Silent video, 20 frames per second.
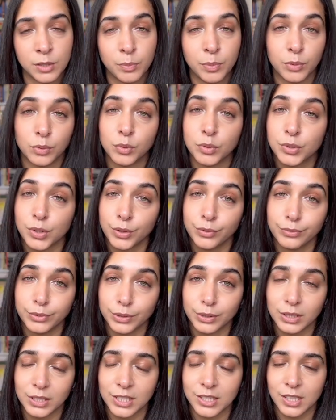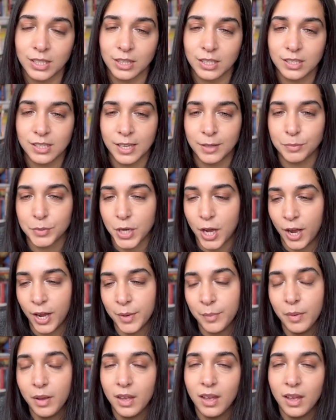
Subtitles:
but also ruthless at the same time.